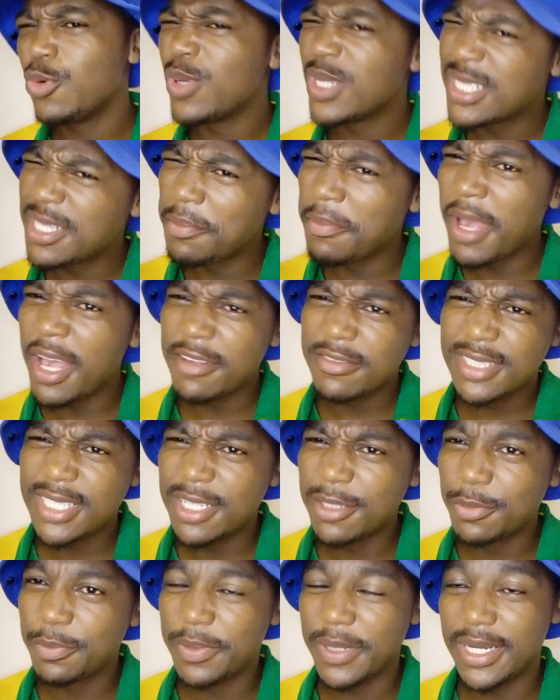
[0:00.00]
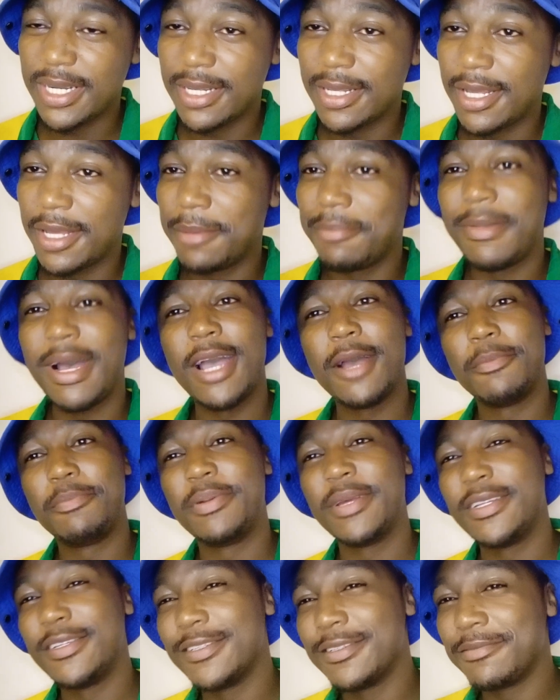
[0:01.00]
Was the Mavs deal better? In my
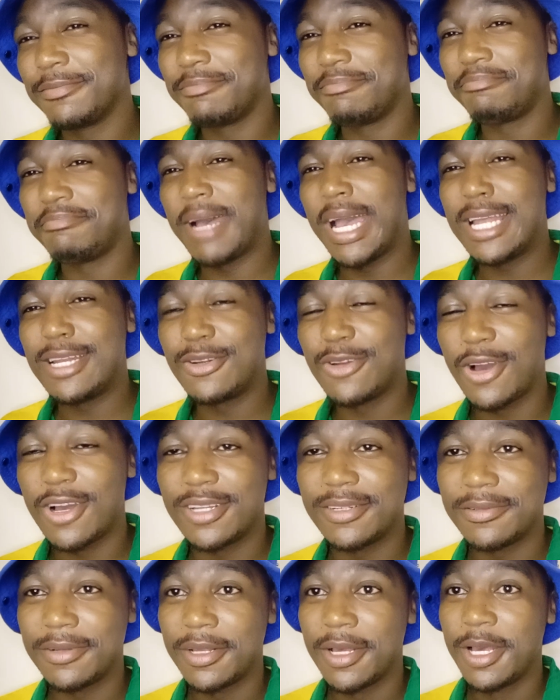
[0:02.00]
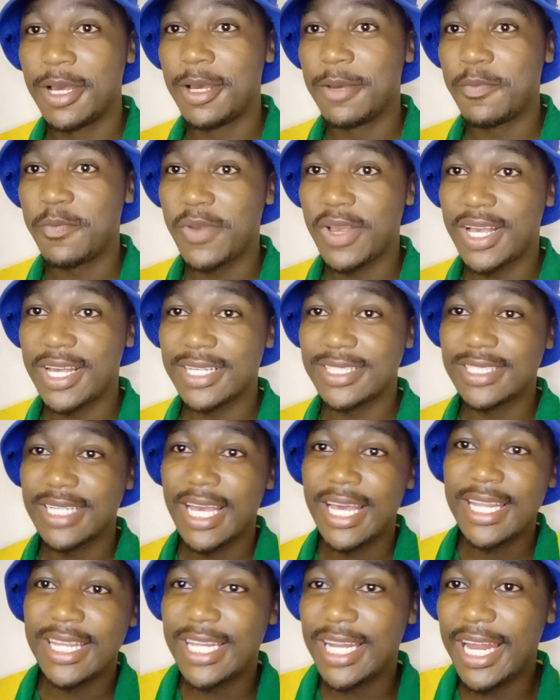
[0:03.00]
opinion, might not. Because
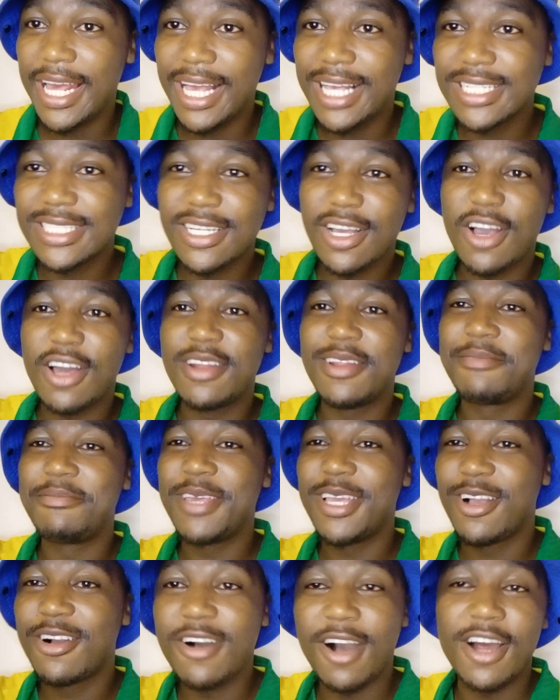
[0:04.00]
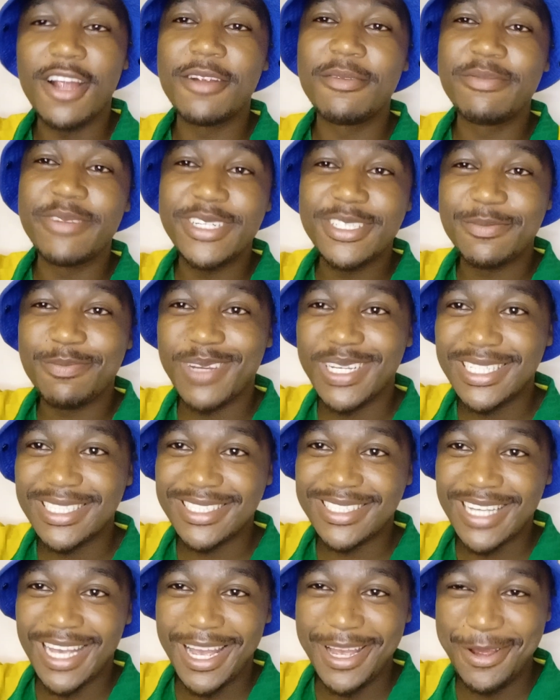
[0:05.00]
the Lakers are going to be garbage by
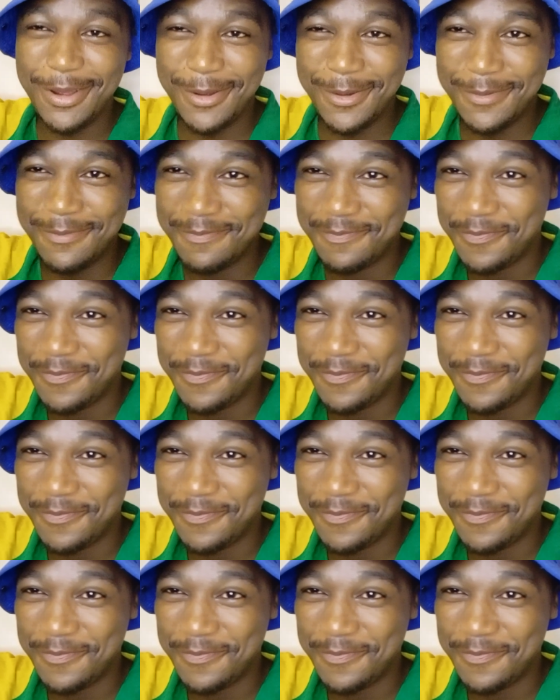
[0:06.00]
the time